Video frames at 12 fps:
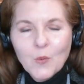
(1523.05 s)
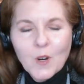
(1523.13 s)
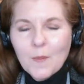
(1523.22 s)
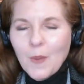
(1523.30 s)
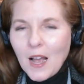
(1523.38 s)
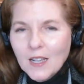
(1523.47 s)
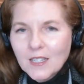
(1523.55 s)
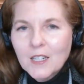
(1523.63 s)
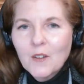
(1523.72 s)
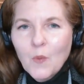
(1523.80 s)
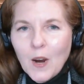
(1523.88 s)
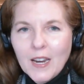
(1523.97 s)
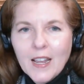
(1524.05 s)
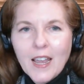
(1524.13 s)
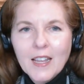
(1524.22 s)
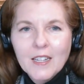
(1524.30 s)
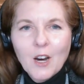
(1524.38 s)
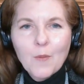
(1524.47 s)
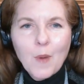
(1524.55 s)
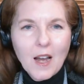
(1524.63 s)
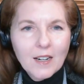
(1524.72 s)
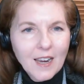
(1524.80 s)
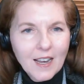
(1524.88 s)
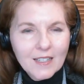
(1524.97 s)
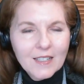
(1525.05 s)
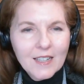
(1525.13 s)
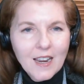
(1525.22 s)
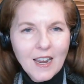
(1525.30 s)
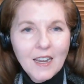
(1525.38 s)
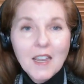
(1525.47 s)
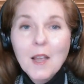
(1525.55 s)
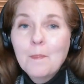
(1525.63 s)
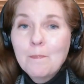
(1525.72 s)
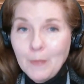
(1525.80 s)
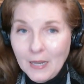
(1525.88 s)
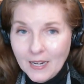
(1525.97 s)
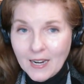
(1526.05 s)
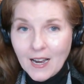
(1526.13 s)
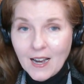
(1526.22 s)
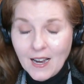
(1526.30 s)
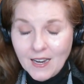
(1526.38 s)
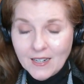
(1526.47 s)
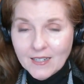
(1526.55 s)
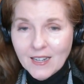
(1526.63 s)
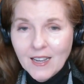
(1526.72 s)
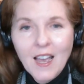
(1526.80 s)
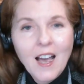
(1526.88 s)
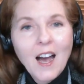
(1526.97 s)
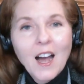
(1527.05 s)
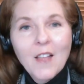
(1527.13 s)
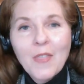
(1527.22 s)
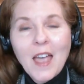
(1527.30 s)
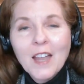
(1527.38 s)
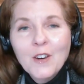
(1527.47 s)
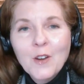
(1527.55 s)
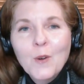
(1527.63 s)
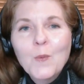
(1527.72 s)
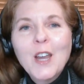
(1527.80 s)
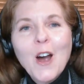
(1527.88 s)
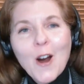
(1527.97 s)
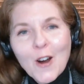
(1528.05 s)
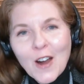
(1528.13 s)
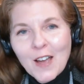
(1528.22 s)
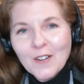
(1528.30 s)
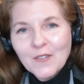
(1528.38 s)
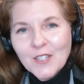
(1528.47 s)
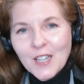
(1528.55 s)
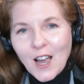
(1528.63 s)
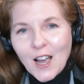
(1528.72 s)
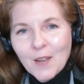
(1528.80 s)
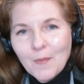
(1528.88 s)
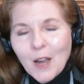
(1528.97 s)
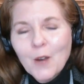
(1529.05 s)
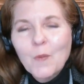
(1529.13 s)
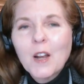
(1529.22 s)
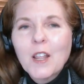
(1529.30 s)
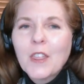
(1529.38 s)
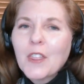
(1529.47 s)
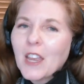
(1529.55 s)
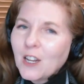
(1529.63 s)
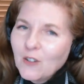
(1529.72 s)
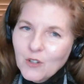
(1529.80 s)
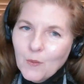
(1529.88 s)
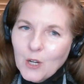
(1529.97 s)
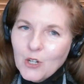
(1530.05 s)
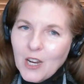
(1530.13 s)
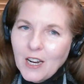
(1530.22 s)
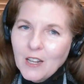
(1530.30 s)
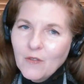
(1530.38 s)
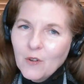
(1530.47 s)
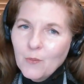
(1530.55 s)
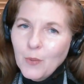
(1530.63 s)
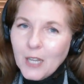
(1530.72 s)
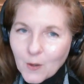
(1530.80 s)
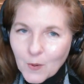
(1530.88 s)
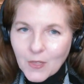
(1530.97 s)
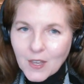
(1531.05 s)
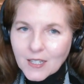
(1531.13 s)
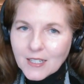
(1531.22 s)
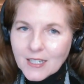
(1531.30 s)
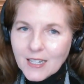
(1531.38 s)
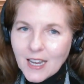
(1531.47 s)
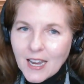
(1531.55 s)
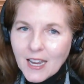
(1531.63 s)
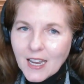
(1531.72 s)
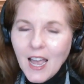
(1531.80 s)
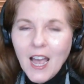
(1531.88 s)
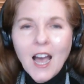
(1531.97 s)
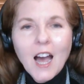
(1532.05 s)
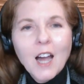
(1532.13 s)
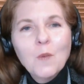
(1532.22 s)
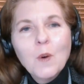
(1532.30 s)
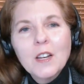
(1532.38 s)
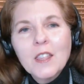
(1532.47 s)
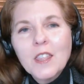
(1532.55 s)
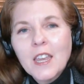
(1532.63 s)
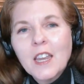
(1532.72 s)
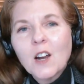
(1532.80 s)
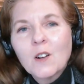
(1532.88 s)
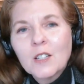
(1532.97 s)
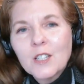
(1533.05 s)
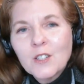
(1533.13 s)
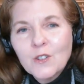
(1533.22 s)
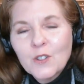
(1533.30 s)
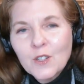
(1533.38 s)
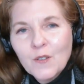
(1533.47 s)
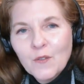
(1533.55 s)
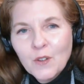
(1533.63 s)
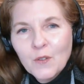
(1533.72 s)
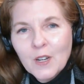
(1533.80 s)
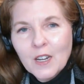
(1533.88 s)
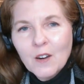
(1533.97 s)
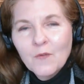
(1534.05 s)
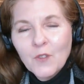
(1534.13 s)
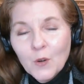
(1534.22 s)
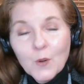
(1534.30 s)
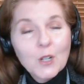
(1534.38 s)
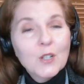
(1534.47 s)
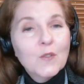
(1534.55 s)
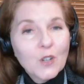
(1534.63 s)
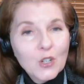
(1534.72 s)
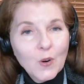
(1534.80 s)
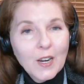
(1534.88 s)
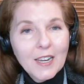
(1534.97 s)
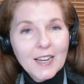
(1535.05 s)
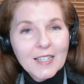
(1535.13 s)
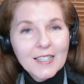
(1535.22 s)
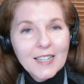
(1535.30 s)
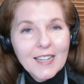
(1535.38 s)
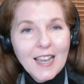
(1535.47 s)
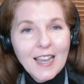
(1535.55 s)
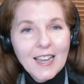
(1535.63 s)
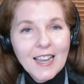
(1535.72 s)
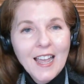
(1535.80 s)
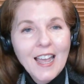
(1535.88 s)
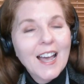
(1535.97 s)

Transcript: What a positive way to end our podcast today. Be kind. On that note, we are out of time. I want to thank you so much, Annie, for being with us today. I want to thank our listeners and viewers for joining us today.